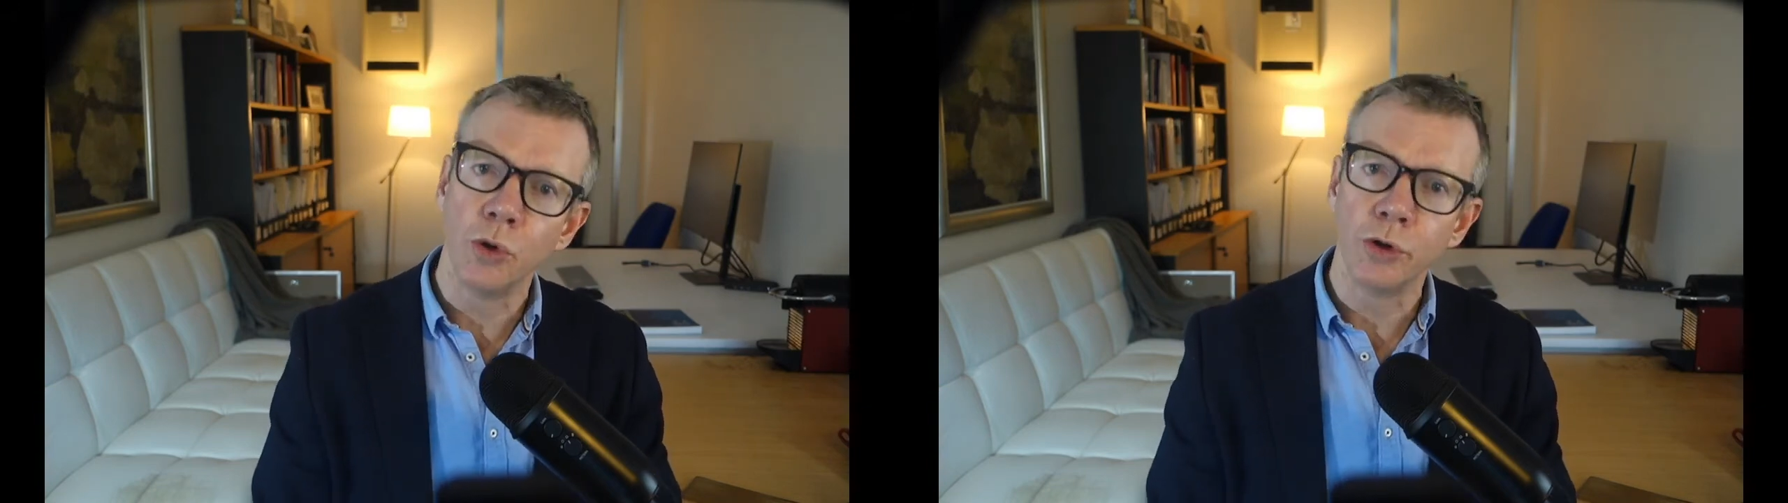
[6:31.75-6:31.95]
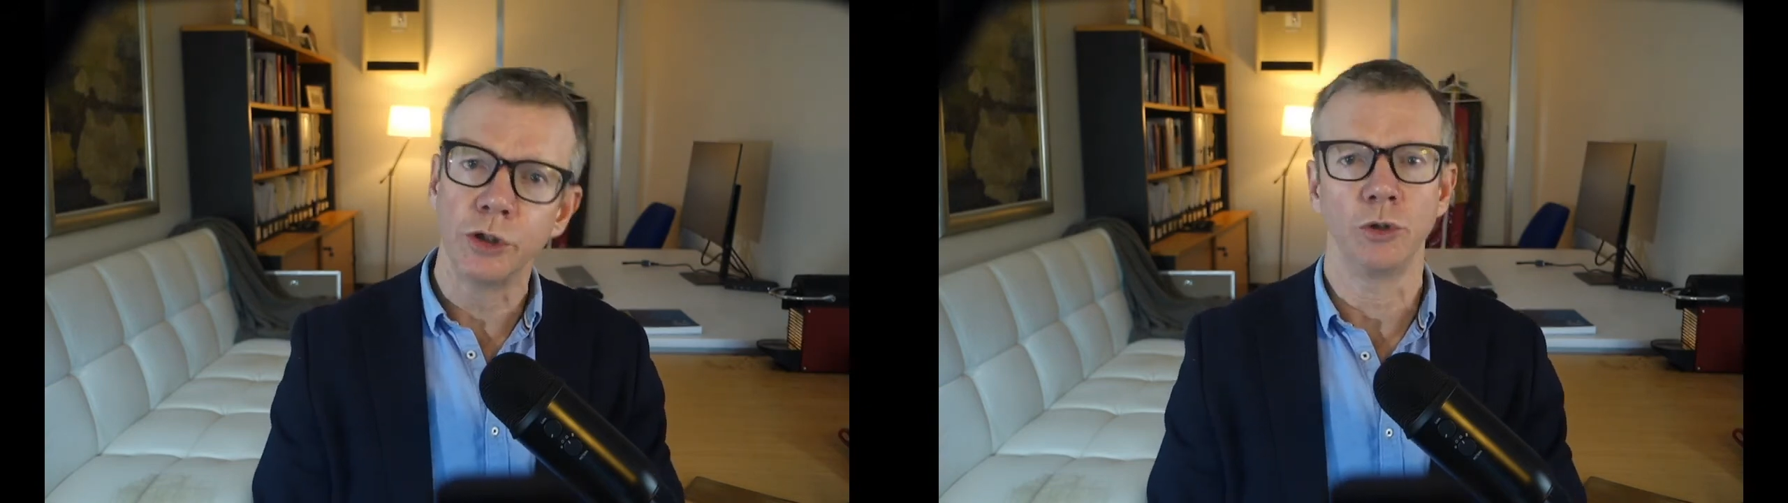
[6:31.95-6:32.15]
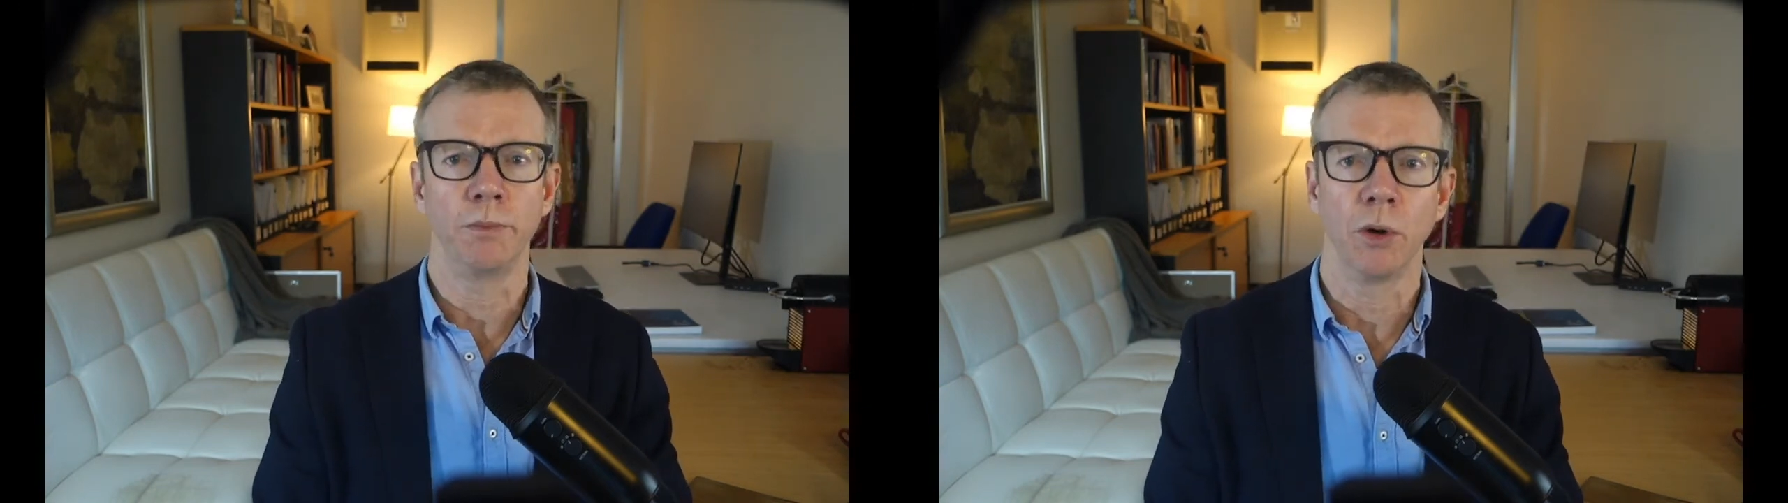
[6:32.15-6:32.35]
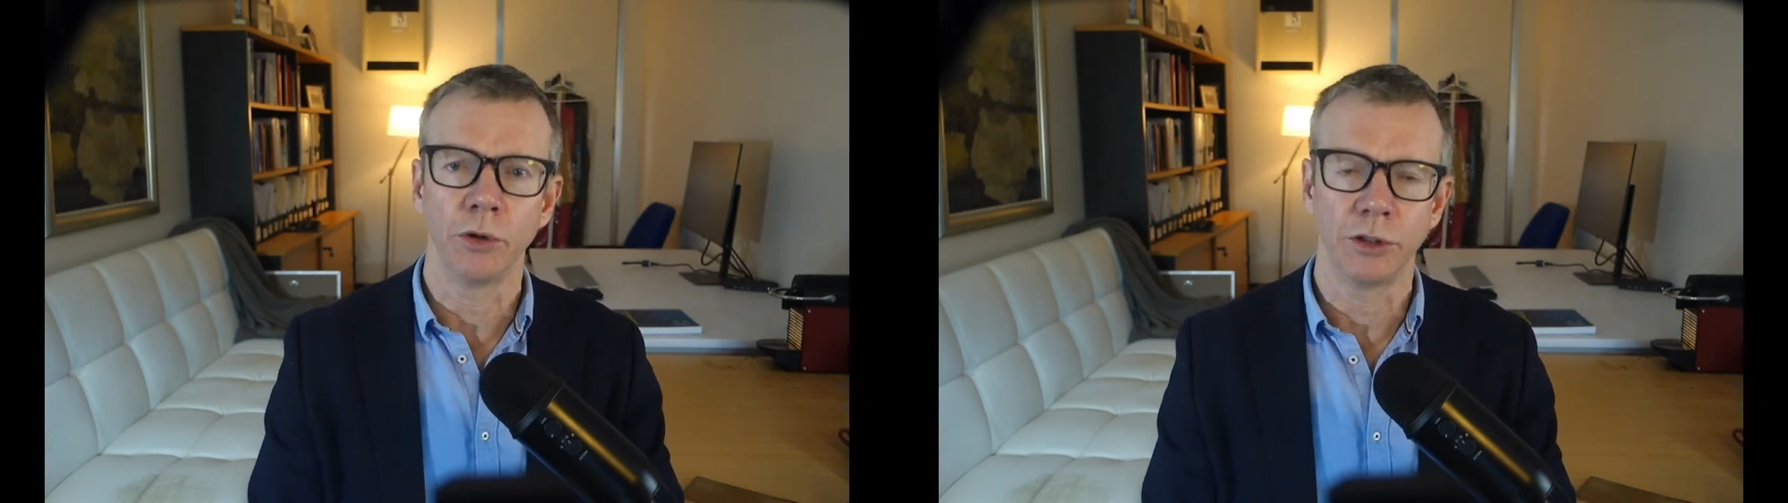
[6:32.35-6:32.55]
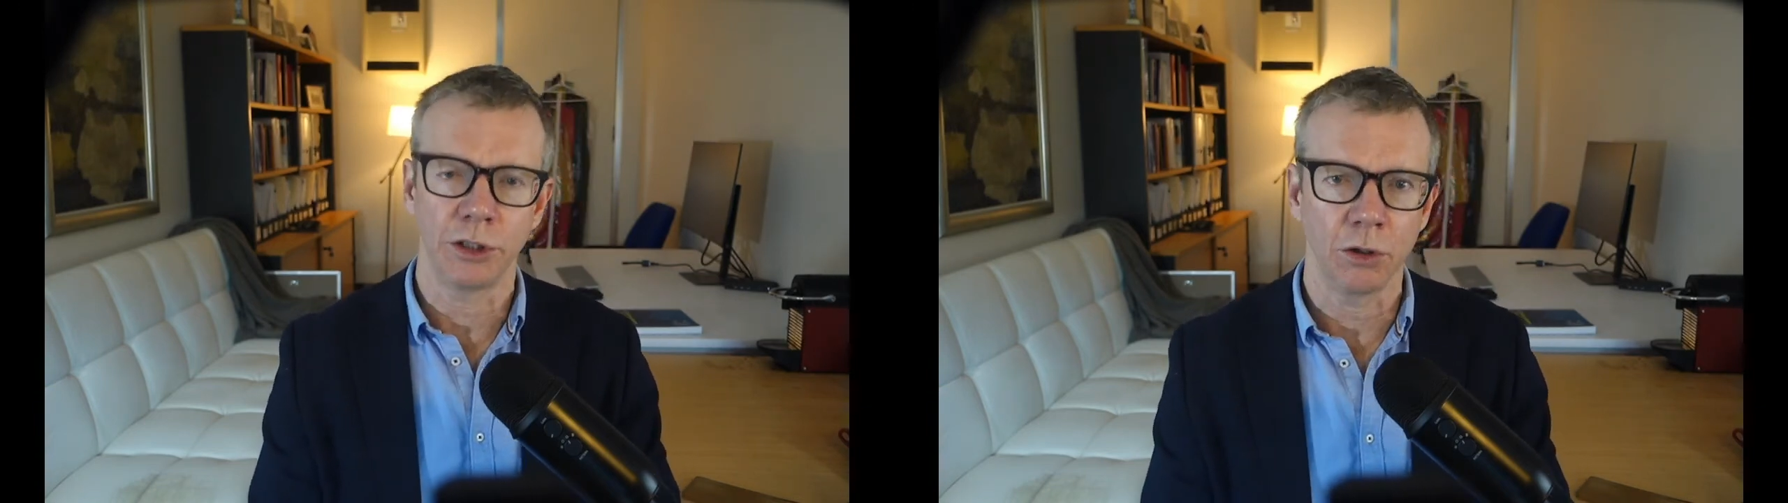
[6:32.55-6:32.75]
Dupont
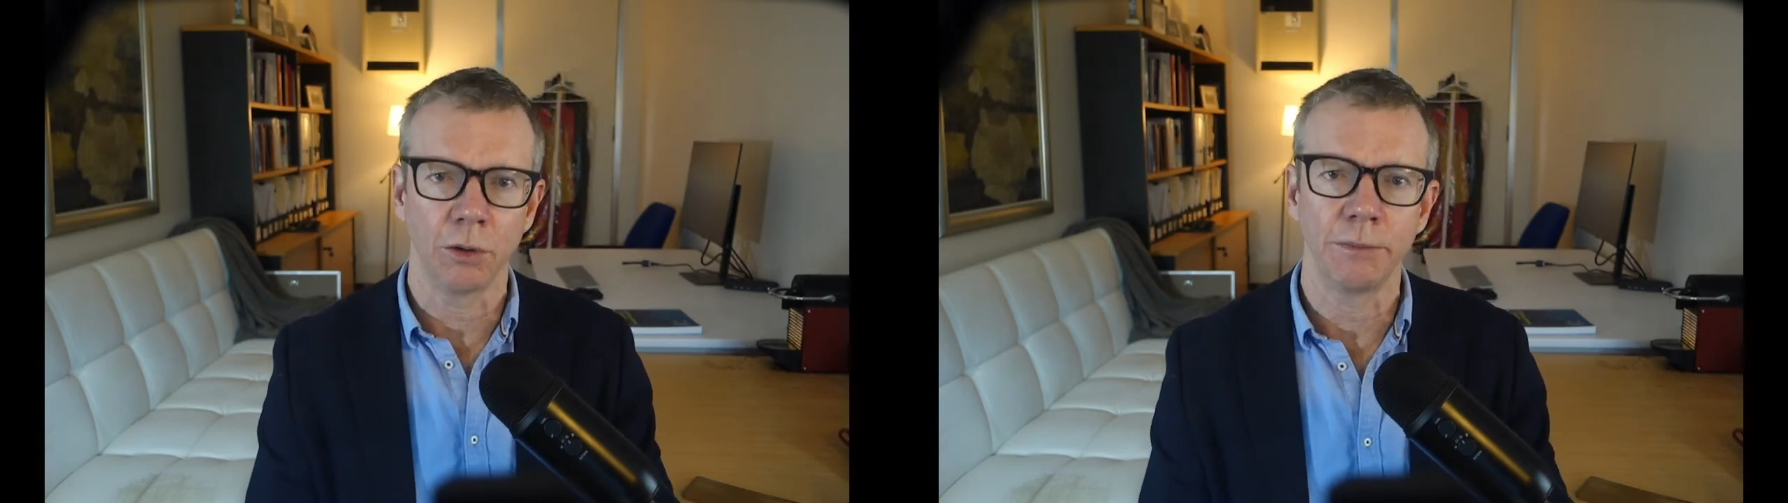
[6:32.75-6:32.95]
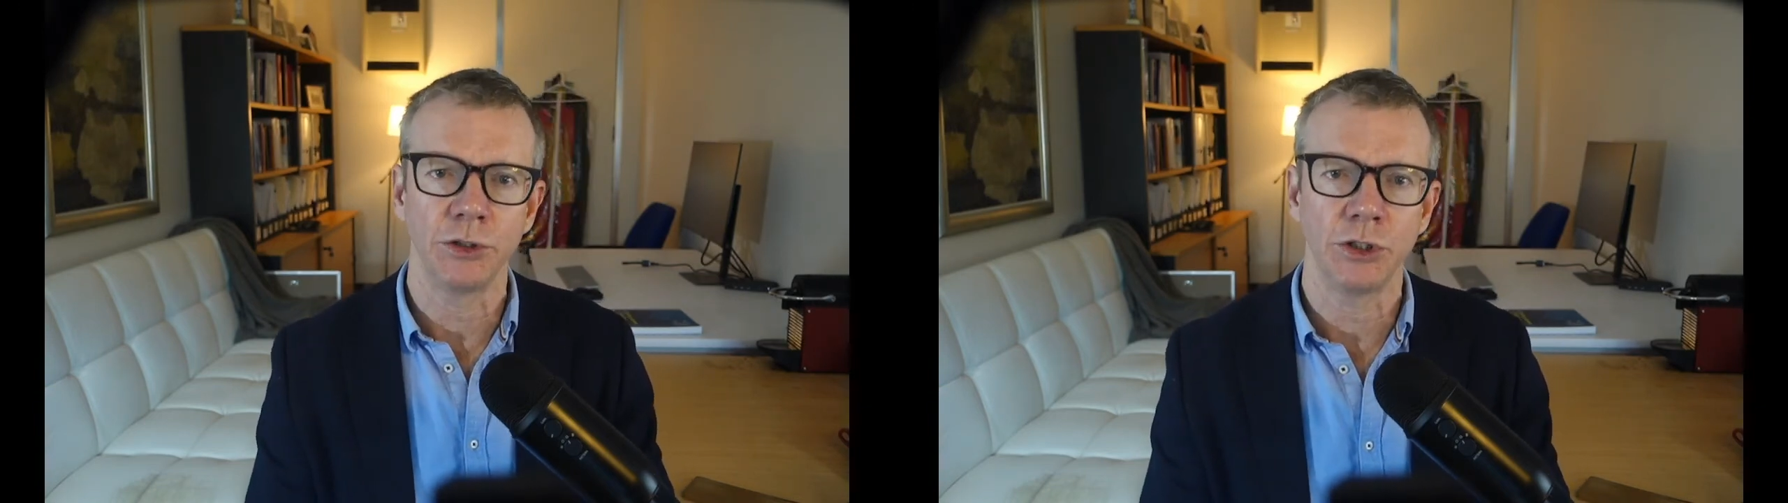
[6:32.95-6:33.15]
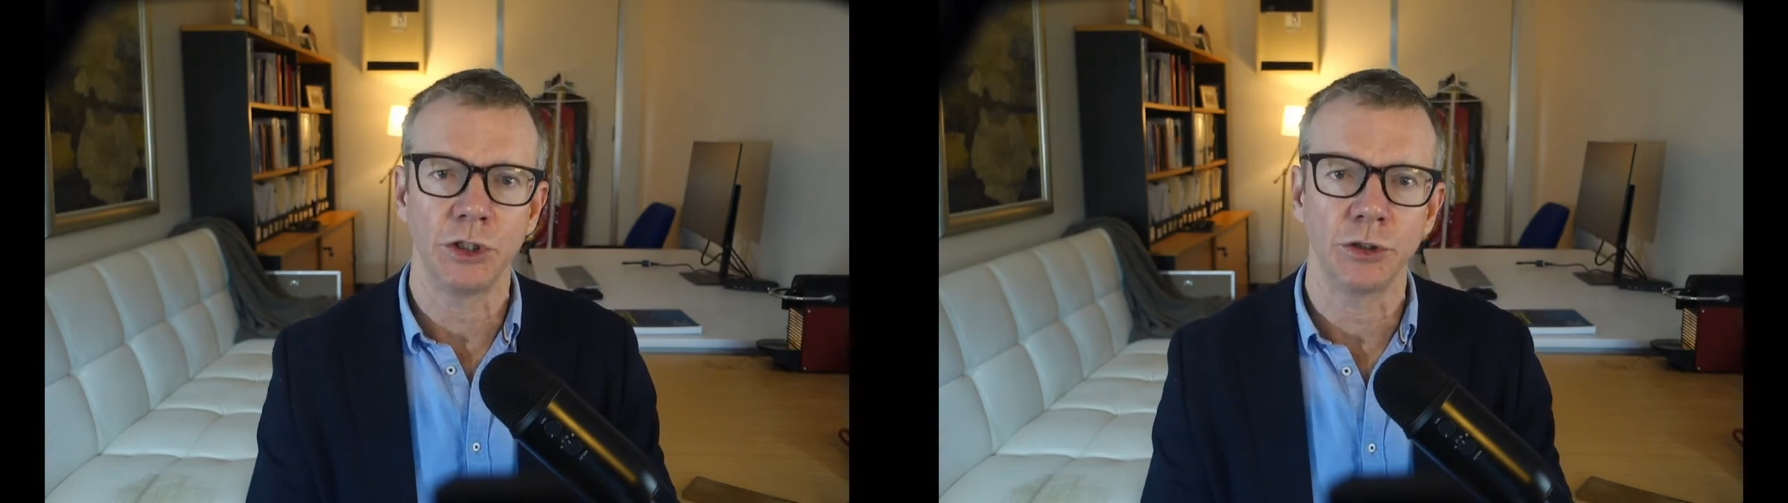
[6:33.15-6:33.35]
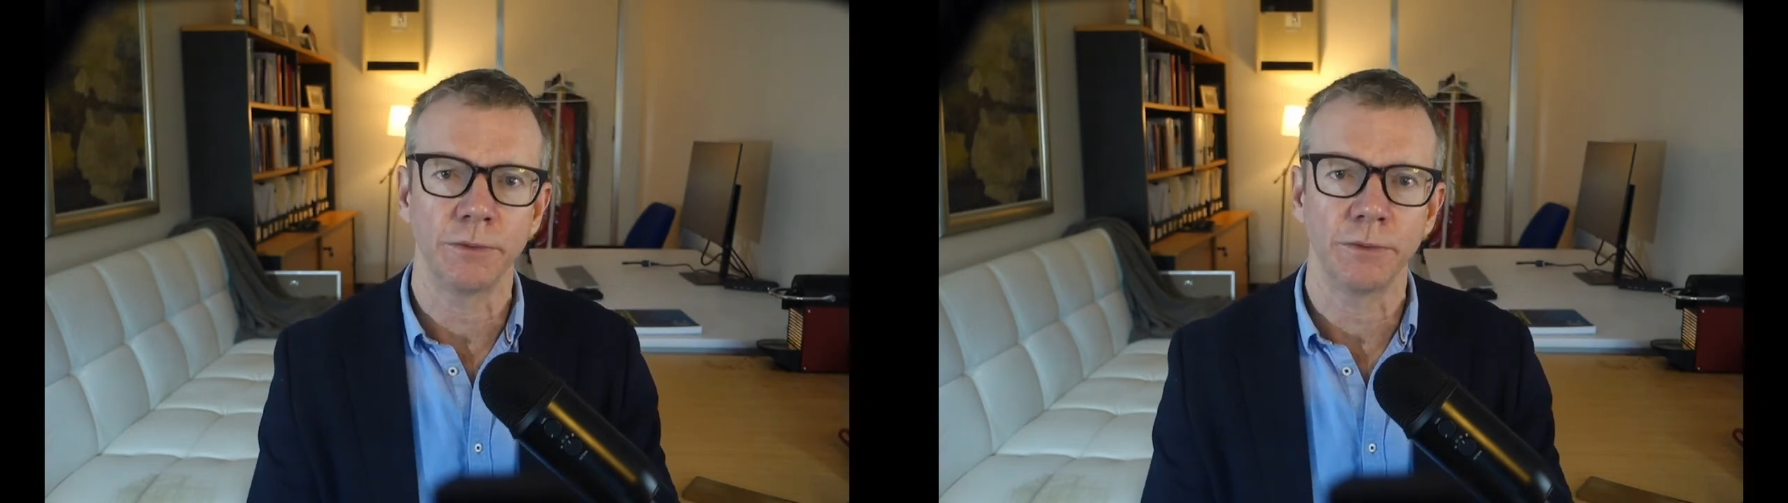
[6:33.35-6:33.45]
decomposition.